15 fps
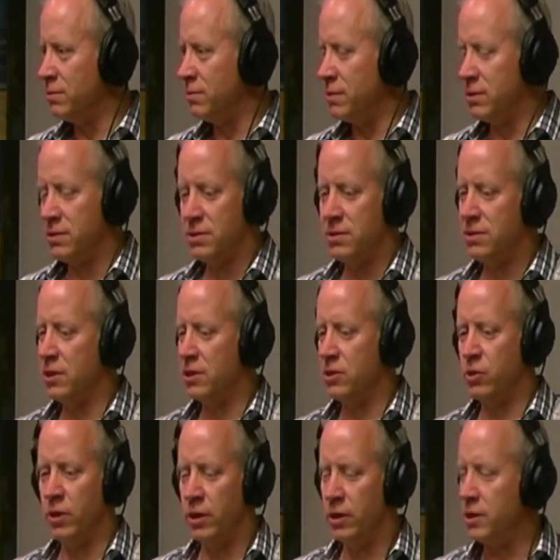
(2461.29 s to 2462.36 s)
6
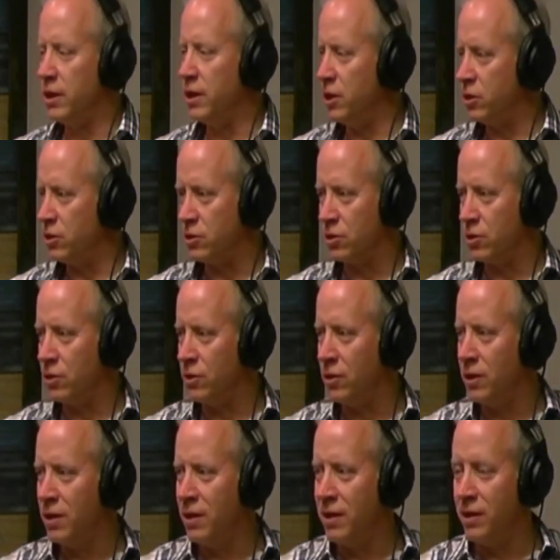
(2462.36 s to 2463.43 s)
or 8 or 10 years ago.
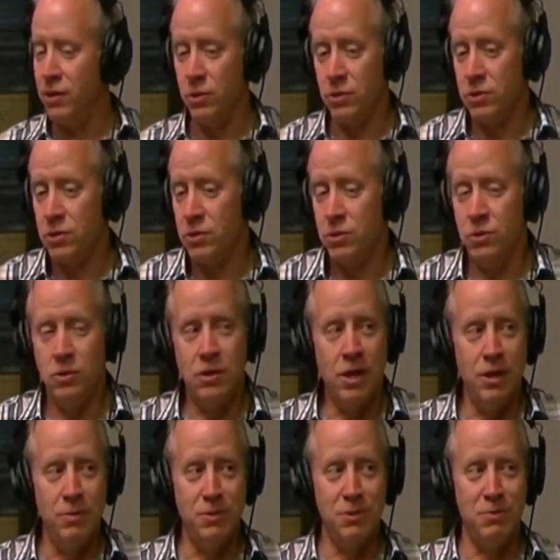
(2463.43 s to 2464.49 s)
And those are the 2
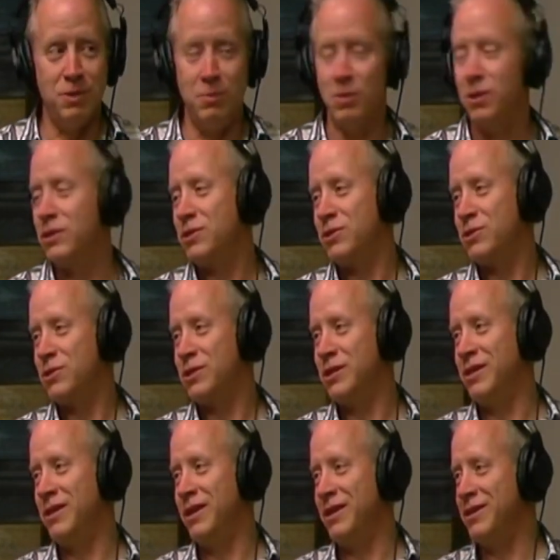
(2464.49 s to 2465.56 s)
times in my ministry
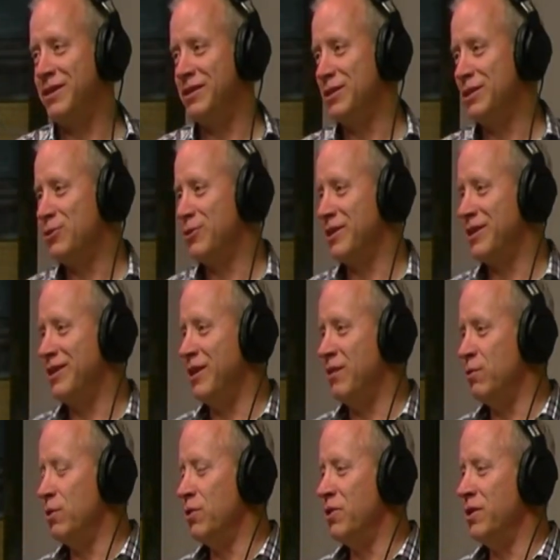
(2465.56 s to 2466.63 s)
at the district
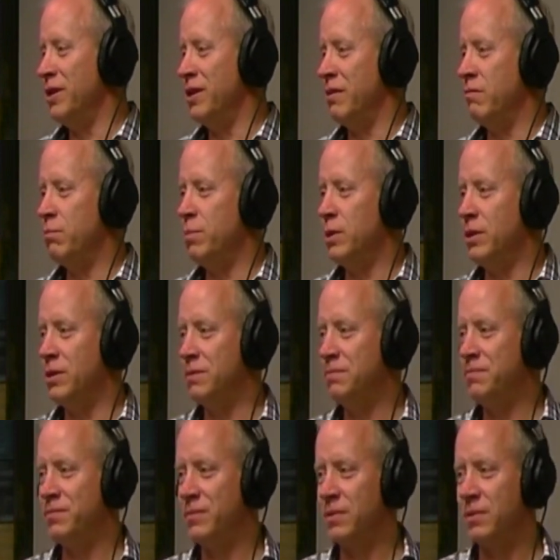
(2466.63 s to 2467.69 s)
level that I've been
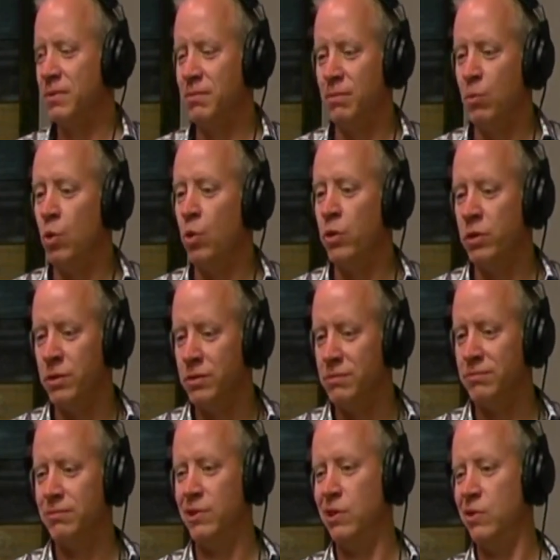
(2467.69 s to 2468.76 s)
more than
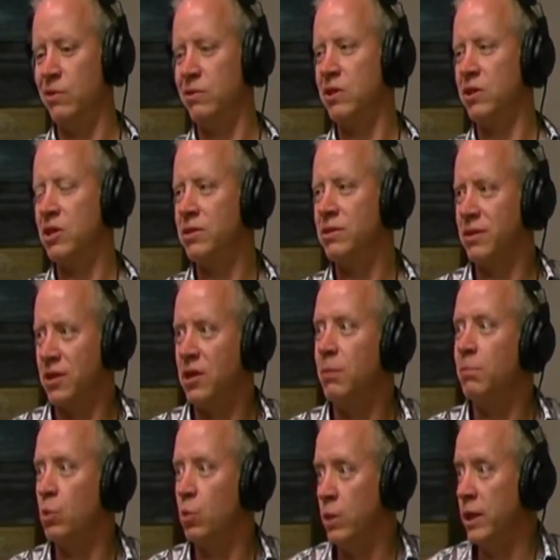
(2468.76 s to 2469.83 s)
a couple weeks.
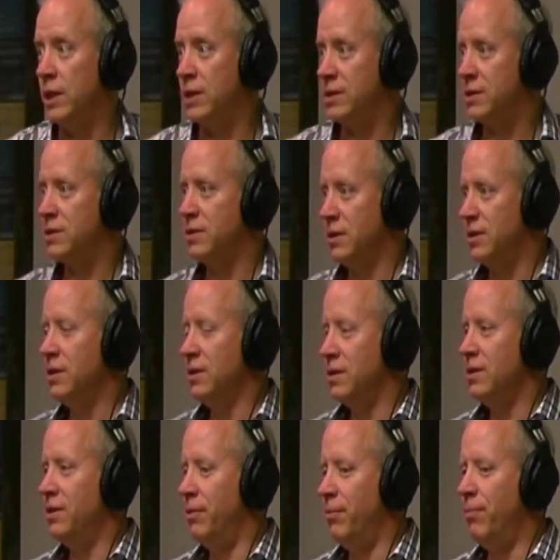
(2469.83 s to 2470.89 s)
Right.
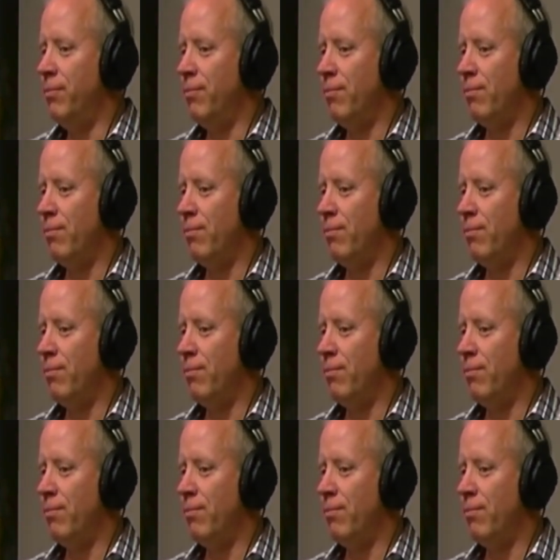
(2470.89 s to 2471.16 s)
Shelley Watt, scroll